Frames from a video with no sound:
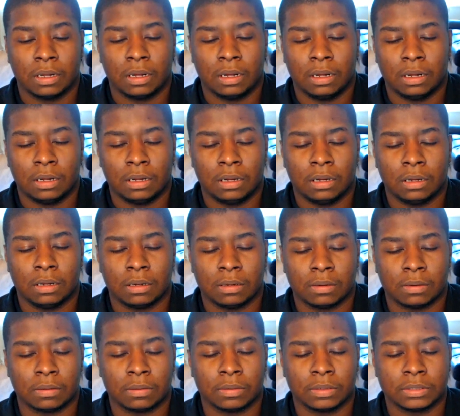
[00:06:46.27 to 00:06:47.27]

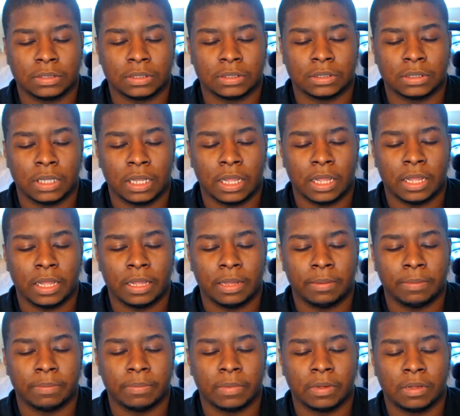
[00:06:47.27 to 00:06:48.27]
oh, what's his
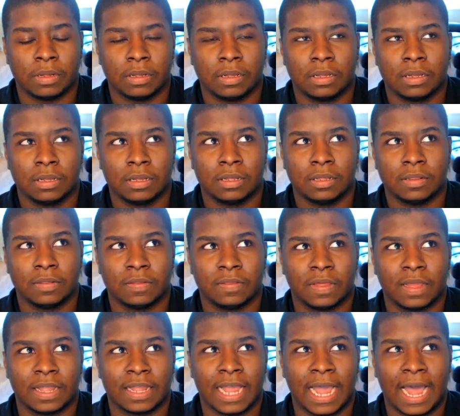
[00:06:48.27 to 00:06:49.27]
name?
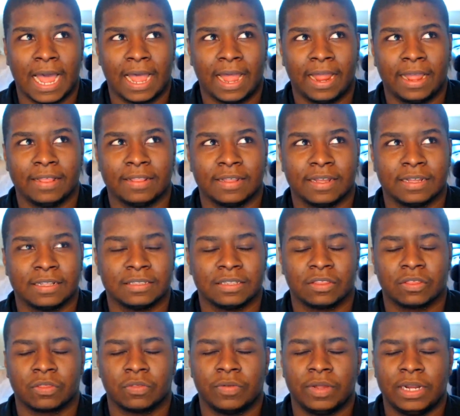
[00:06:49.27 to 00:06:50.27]
The guy, that
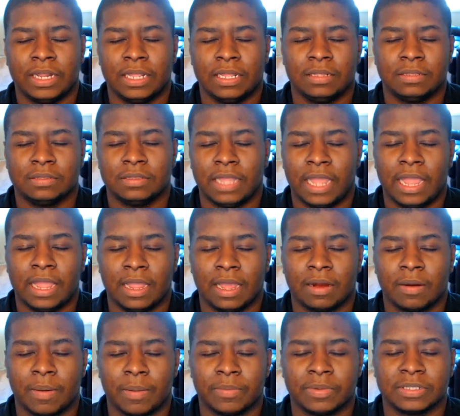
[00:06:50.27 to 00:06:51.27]
3D thing.
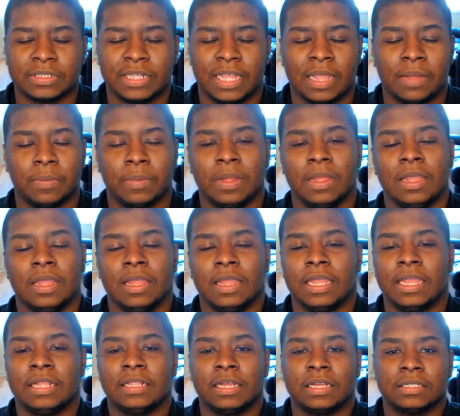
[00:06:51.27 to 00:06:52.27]
I don't remember his name.
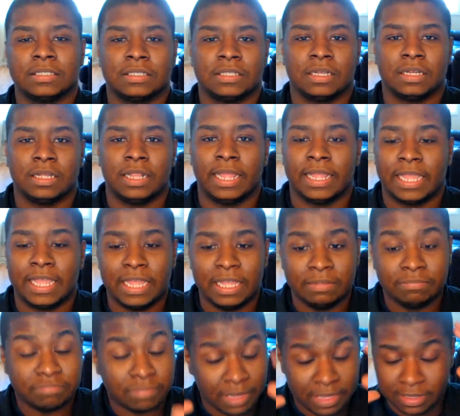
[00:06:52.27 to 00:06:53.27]
He does the, like,
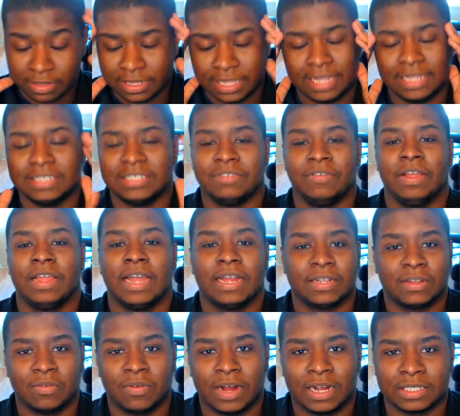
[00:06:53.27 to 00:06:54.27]
he he's a great
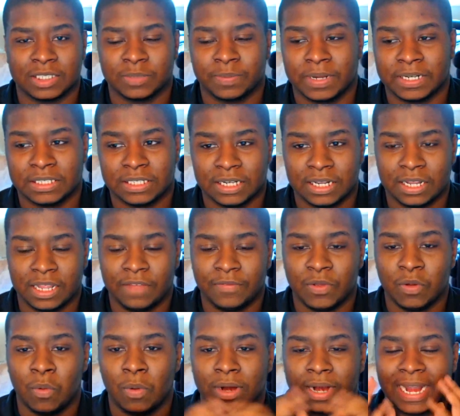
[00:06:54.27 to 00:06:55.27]
guy to watch, especially
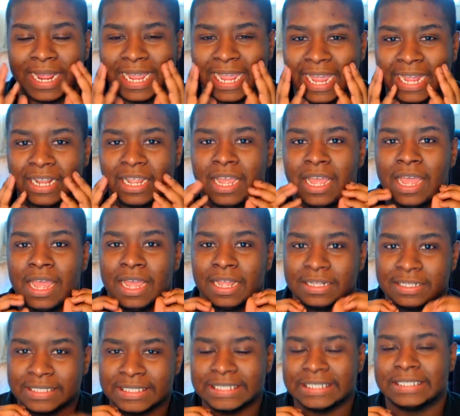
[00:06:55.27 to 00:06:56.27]
if you want to, like, get
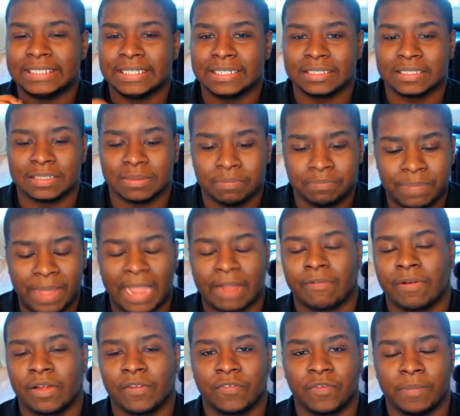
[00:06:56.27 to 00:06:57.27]
details and
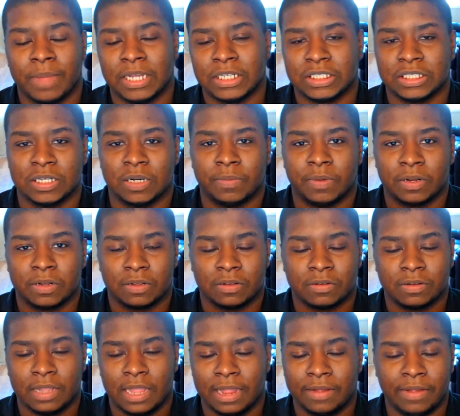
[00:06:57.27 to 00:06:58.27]
background information about
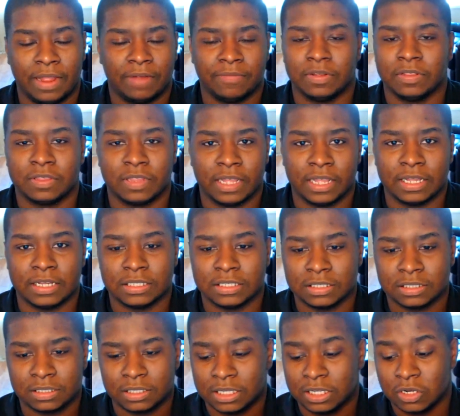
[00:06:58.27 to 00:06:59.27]
everything. He
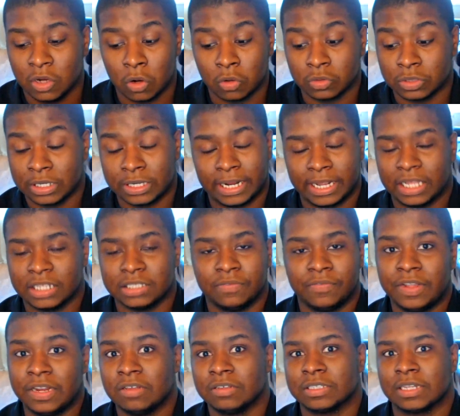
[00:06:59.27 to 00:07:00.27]
just he goes in like his
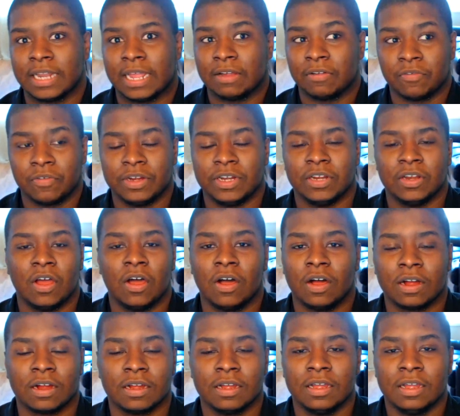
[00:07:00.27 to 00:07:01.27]
videos are like really
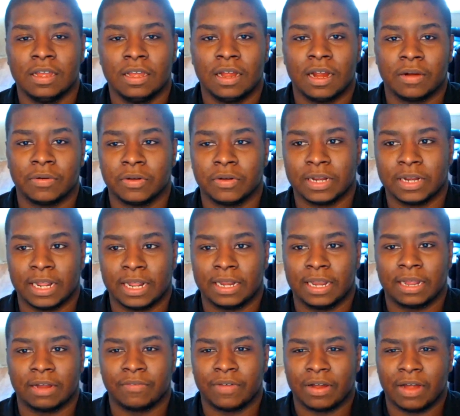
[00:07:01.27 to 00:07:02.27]
long. I like
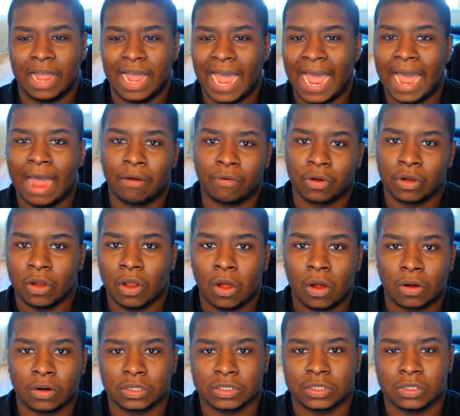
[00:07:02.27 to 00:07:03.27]
like around an hour
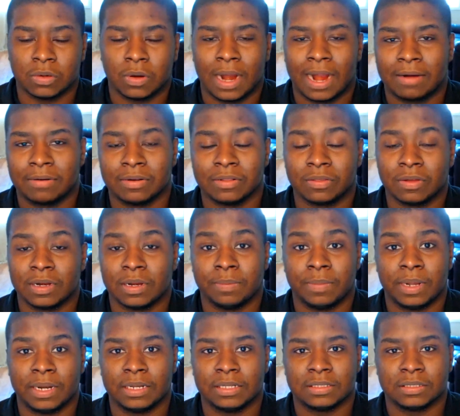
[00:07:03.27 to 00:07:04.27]
long or so, hour and thirty
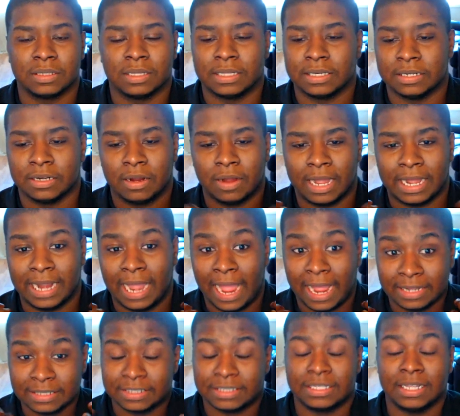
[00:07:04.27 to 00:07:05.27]
minutes. And you know, I,
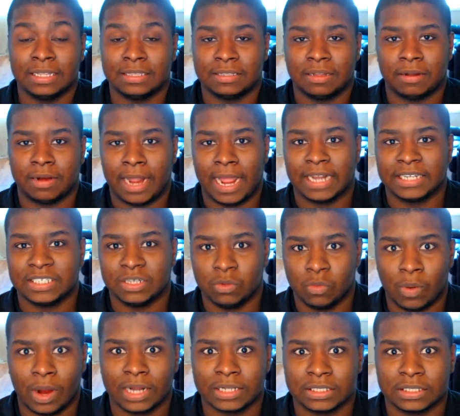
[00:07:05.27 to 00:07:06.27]
I sit there and I actually
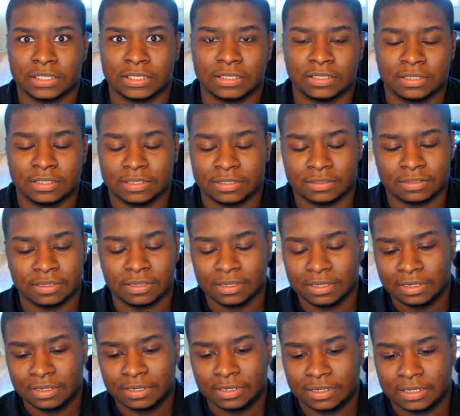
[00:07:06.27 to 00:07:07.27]
watch it.
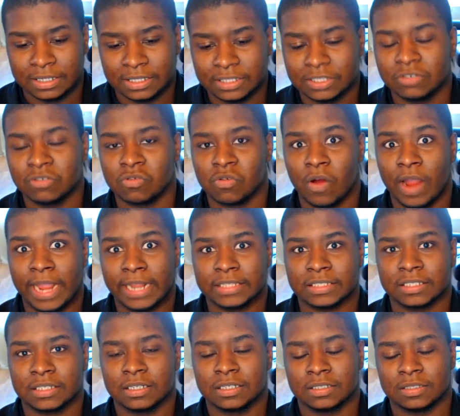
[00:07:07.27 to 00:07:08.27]
it's
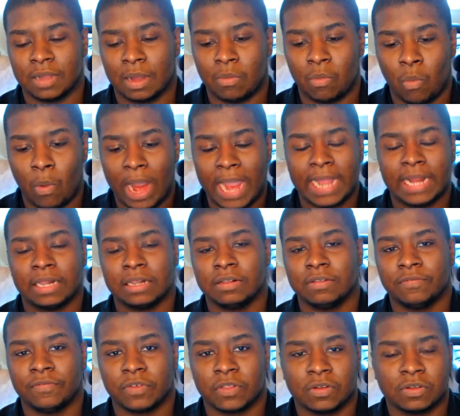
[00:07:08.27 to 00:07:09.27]
great. So I'm
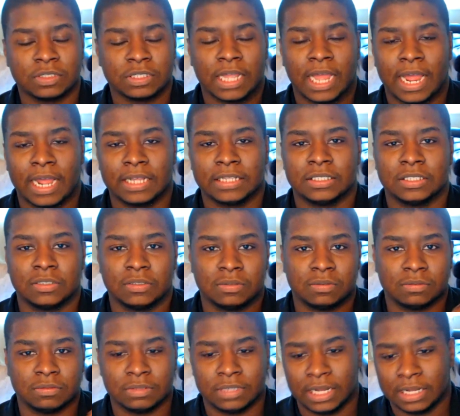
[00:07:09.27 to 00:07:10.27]
waiting for those guys
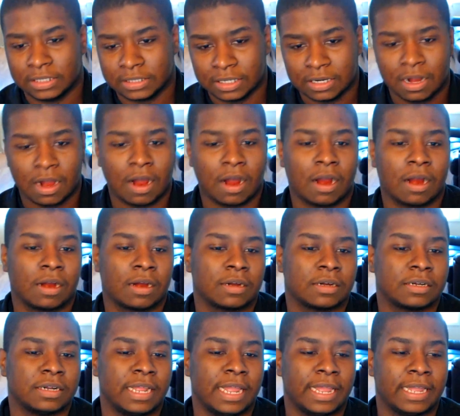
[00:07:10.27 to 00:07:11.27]
to get the
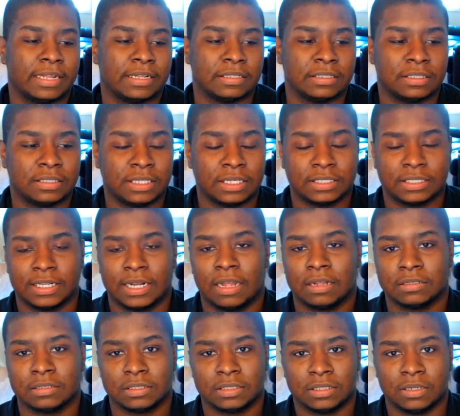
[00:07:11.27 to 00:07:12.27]
card and test it
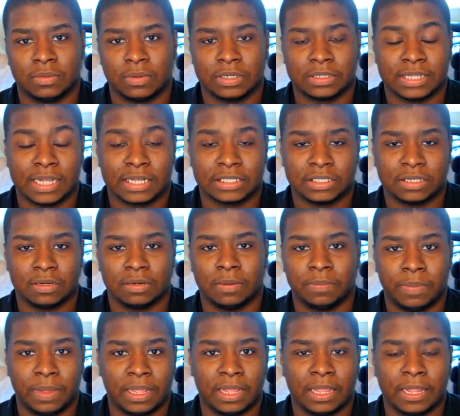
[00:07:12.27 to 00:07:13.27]
out and see what it's actually
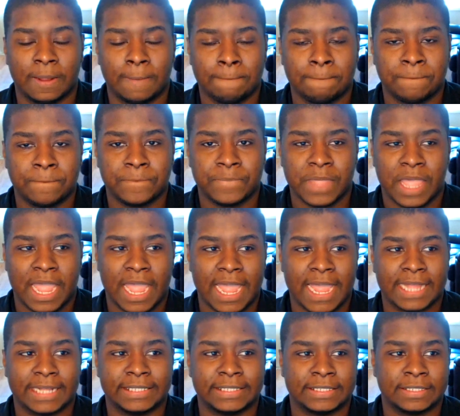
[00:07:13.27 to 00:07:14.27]
going to be.
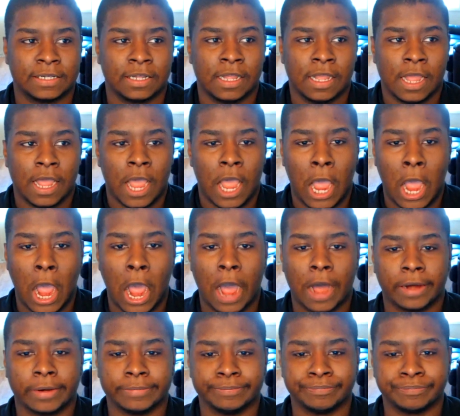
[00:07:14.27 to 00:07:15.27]
And
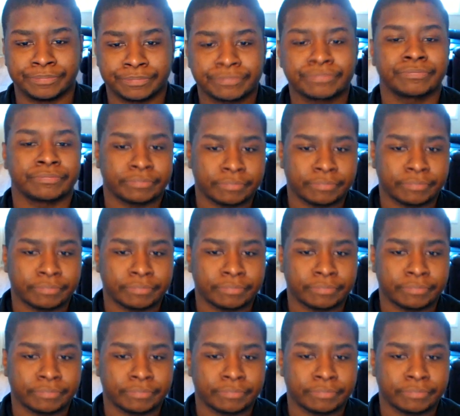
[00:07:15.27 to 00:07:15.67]
um,